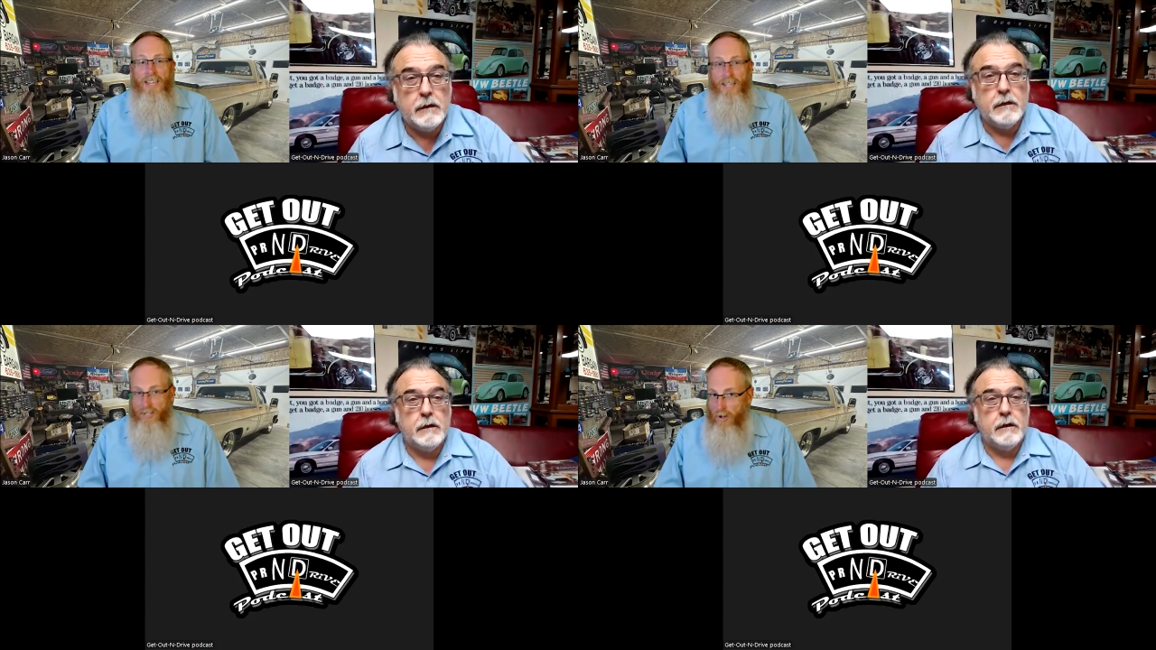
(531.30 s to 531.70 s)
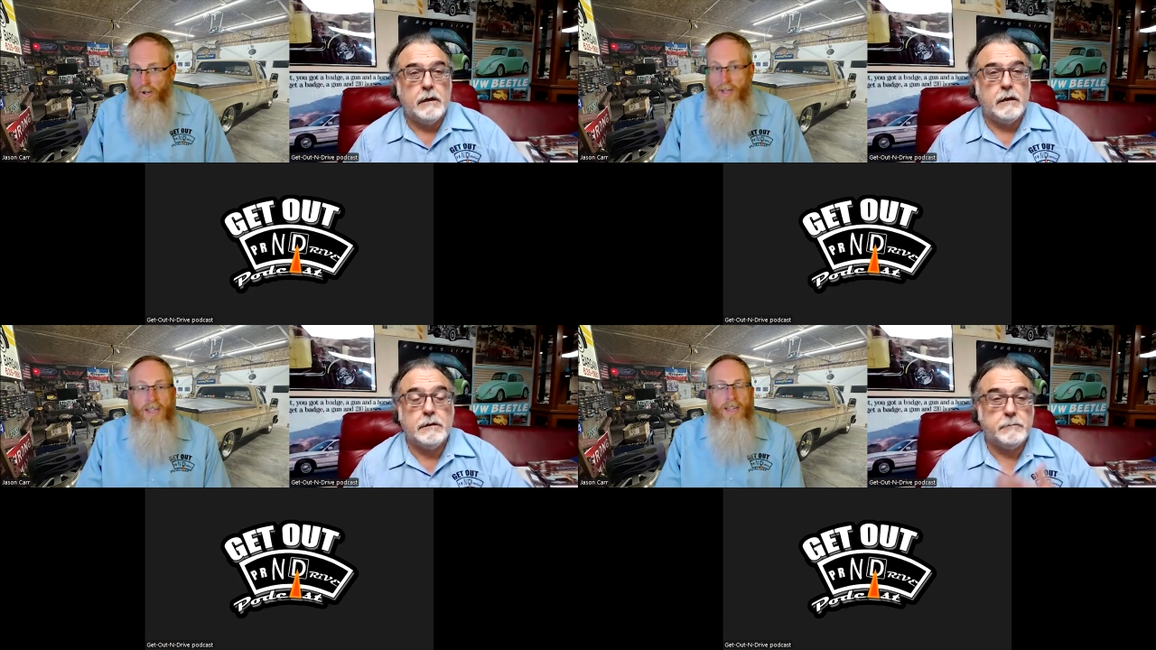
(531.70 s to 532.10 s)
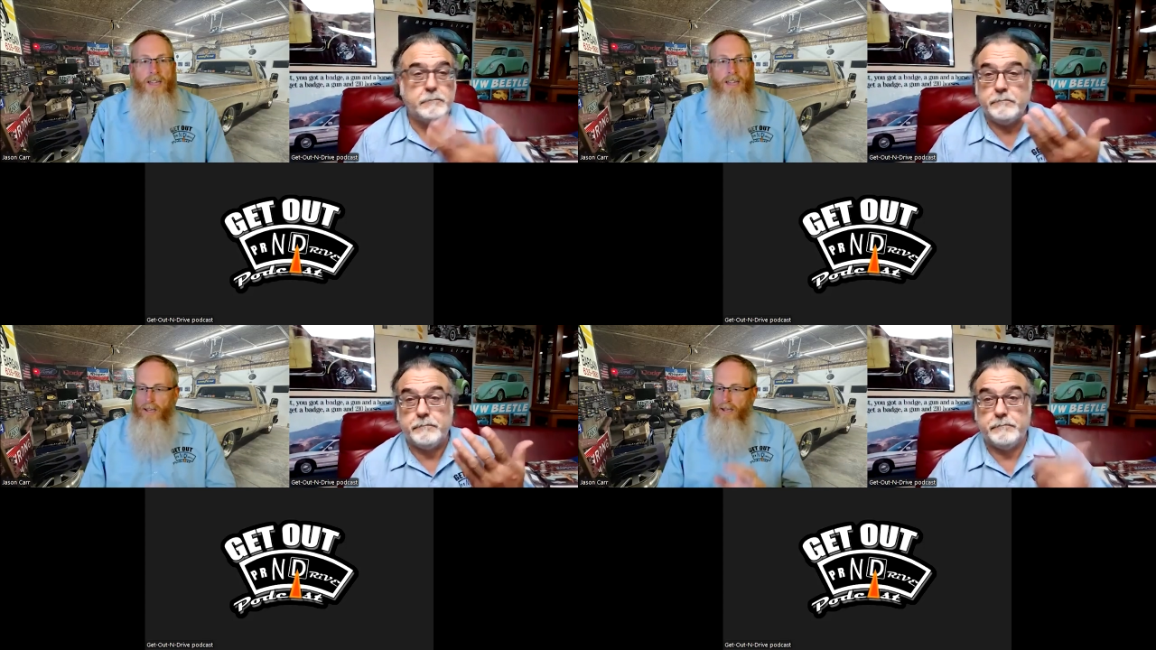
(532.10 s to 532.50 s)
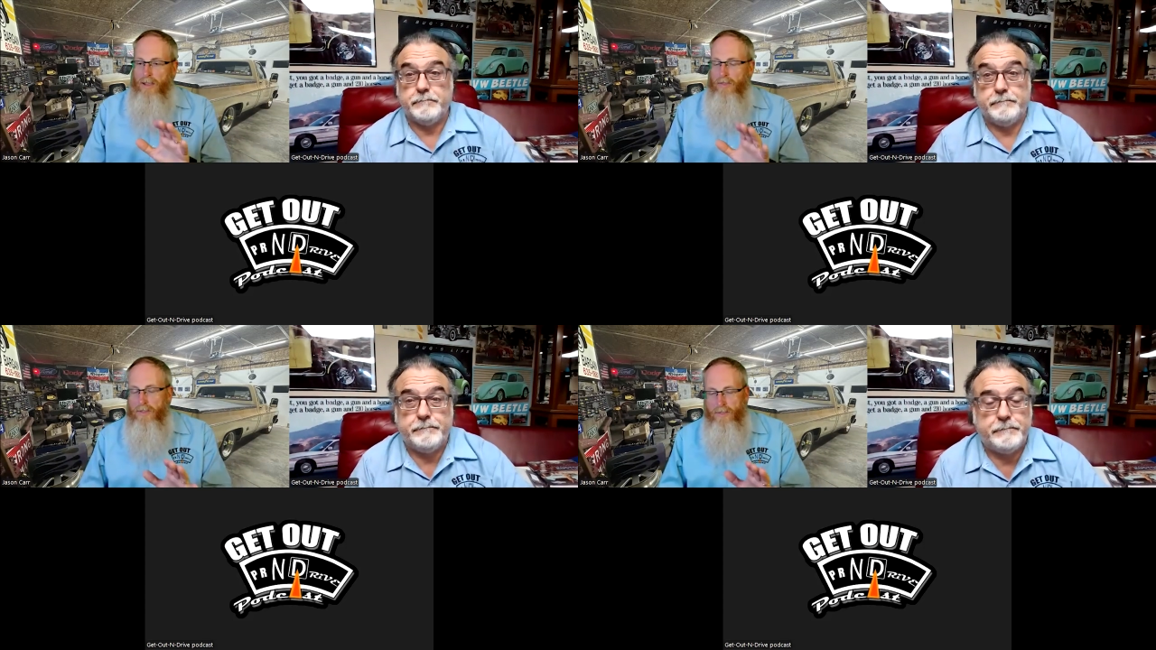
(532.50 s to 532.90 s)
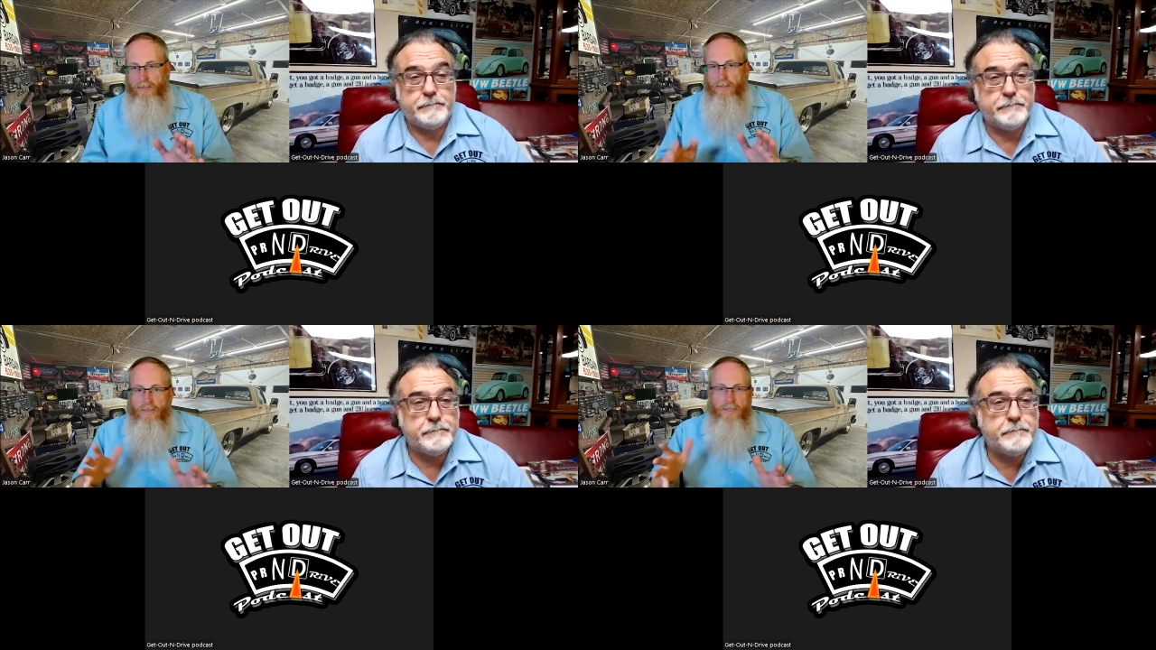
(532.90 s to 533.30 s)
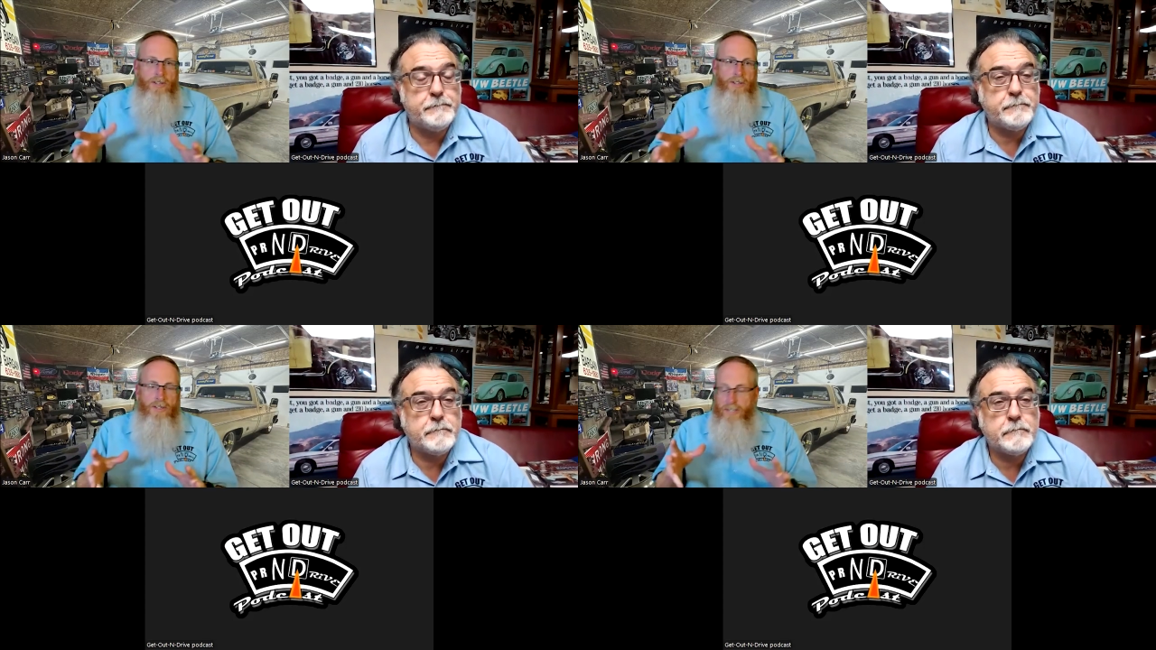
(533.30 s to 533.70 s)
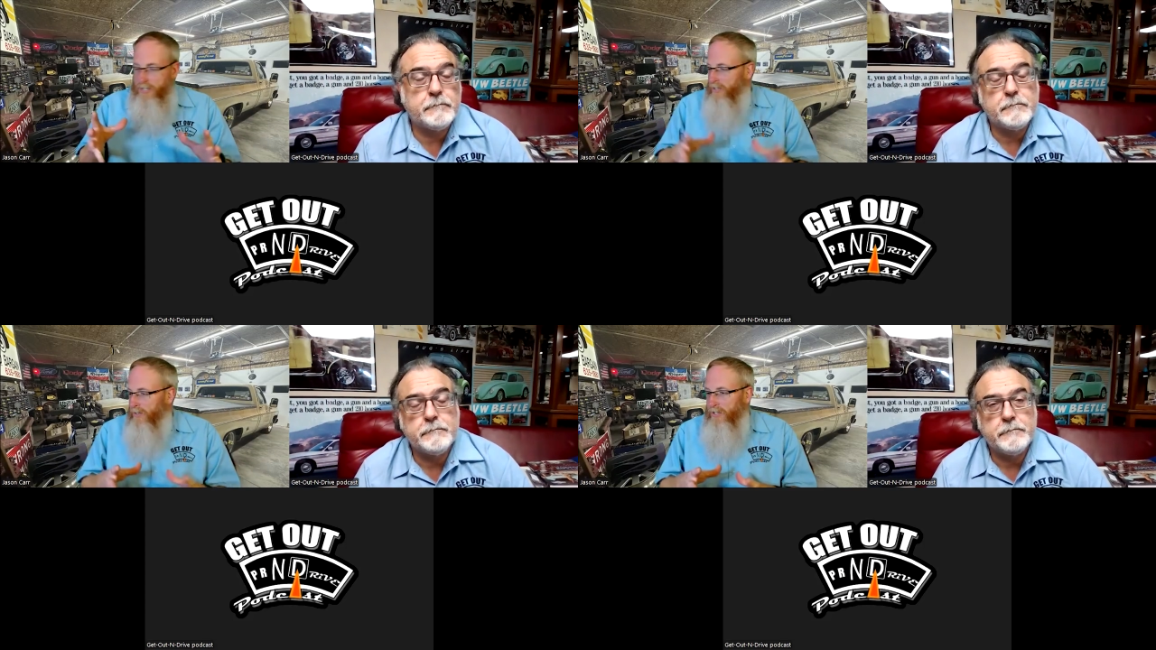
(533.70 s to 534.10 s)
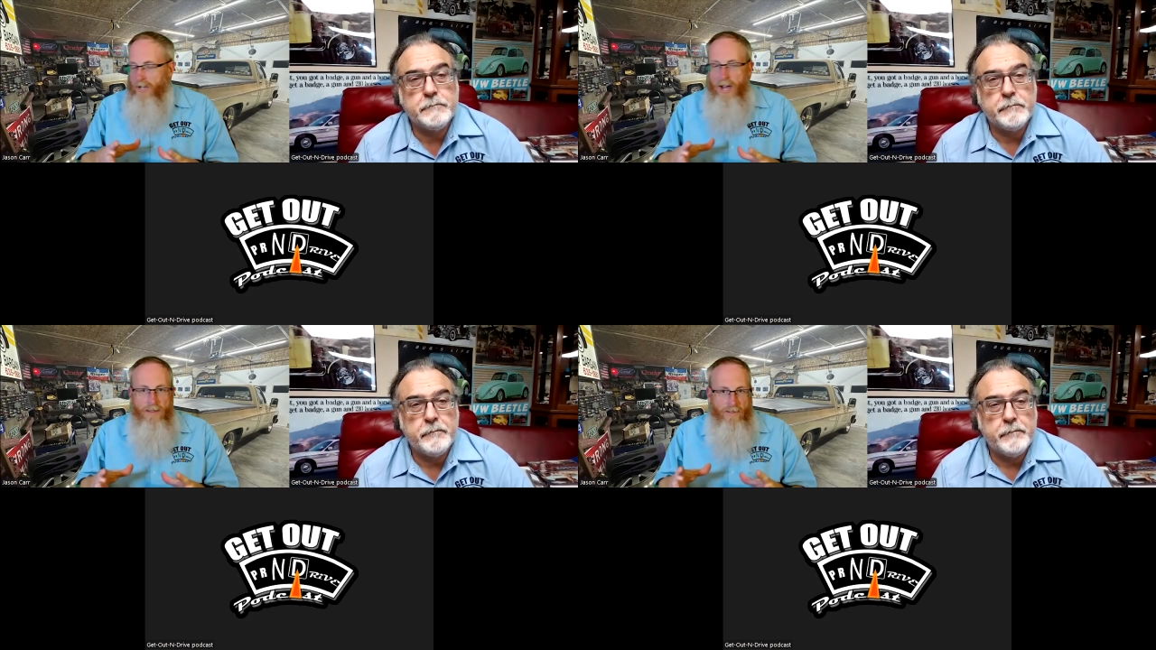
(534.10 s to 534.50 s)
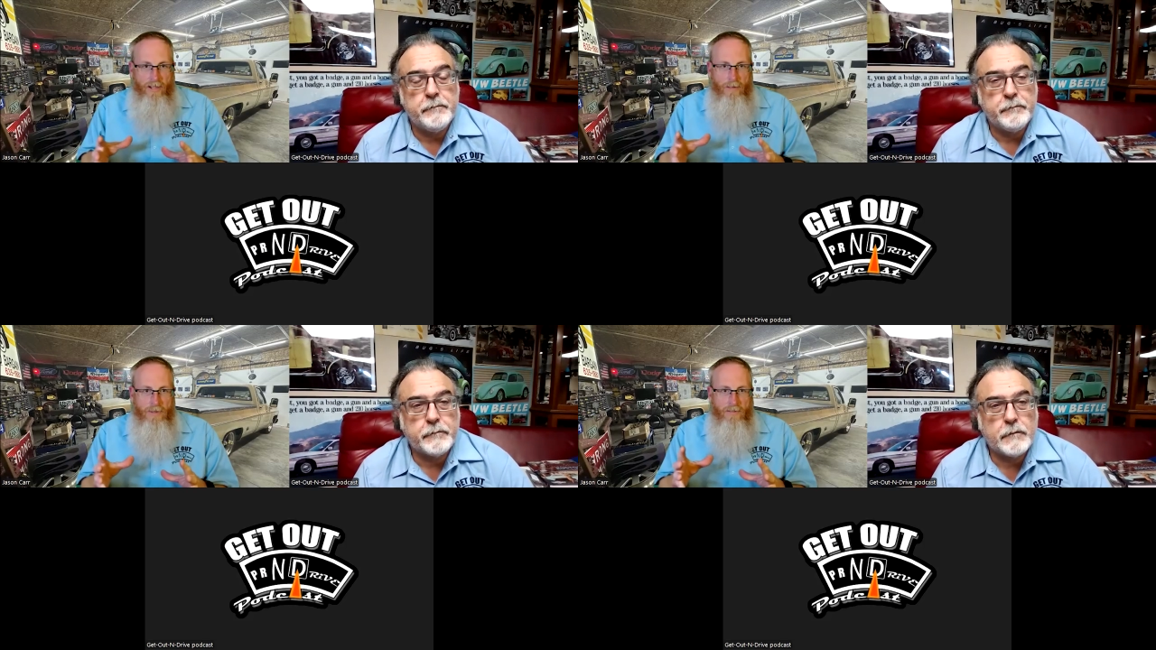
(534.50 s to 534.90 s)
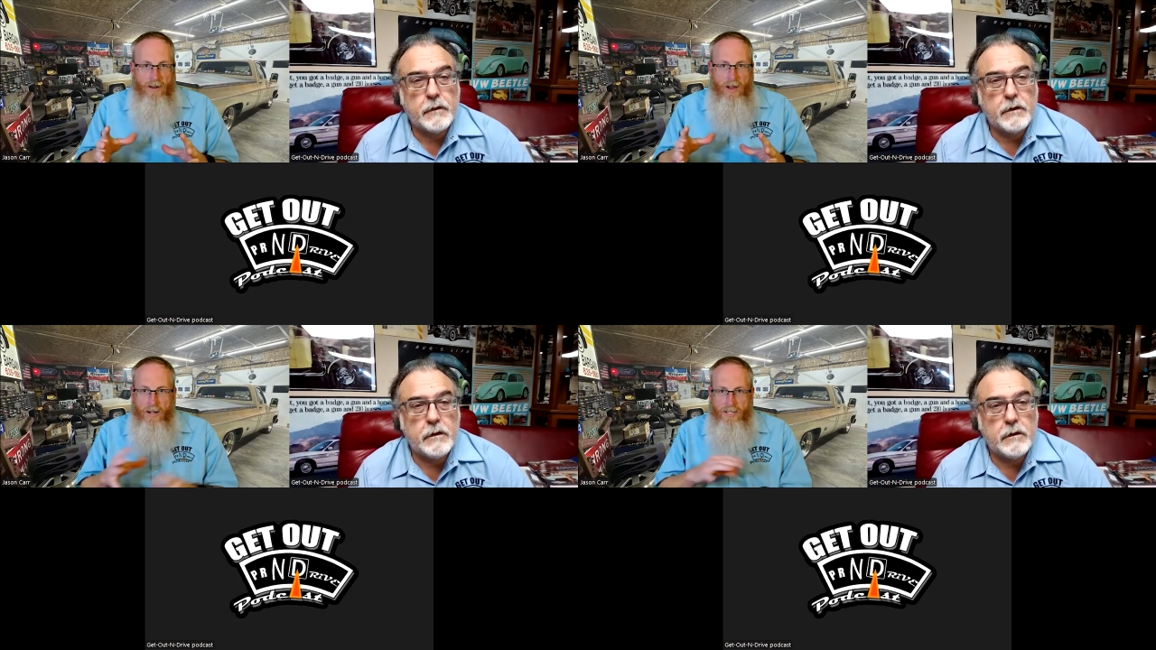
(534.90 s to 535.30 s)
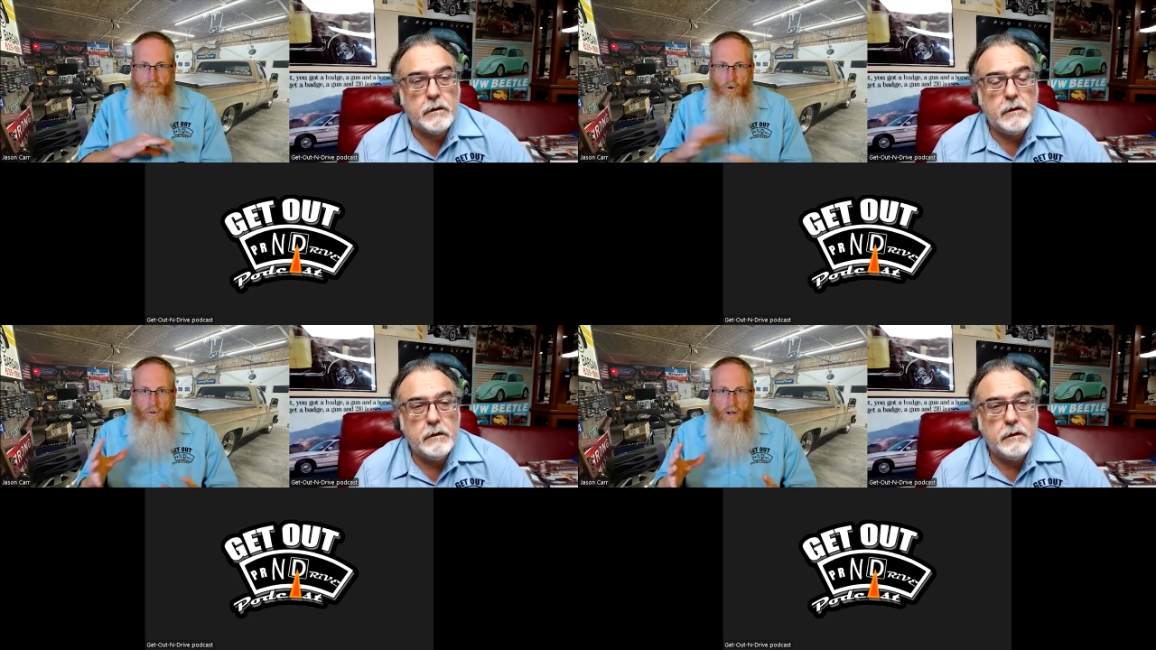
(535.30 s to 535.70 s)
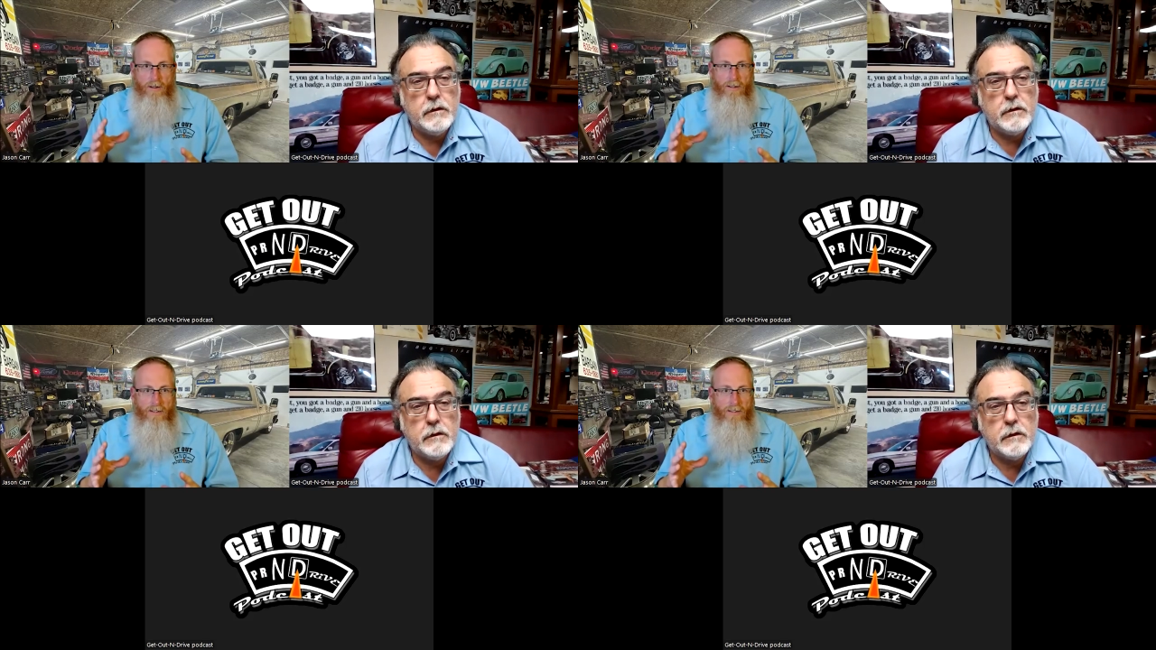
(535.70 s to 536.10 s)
Speaker 1: So th th this is this is kind of a little bit of an oxymoron.